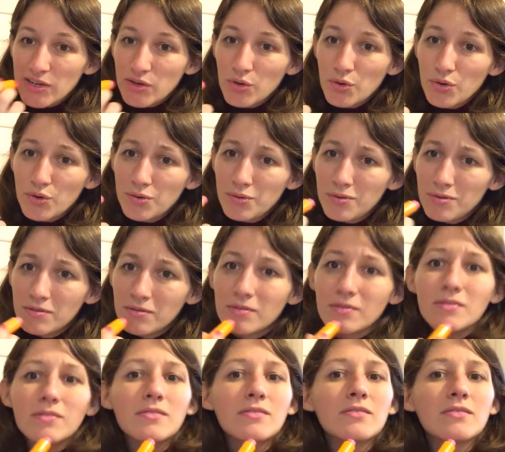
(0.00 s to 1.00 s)

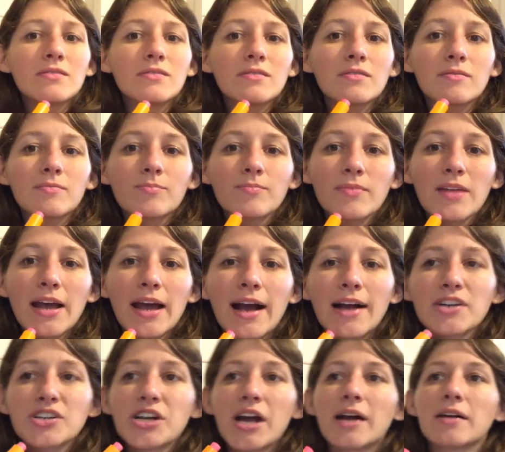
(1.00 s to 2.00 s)
Ooh.
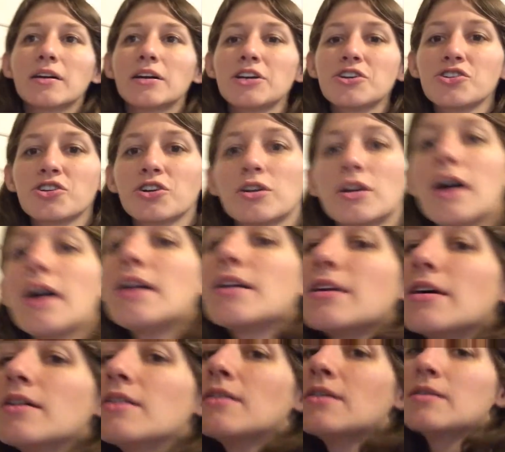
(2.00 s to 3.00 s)
Actually, I'm gonna turn
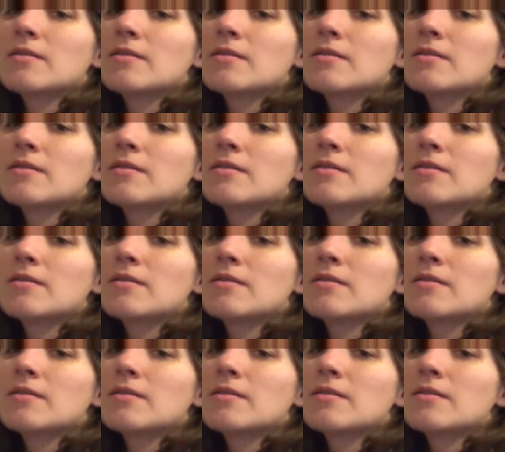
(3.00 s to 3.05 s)
on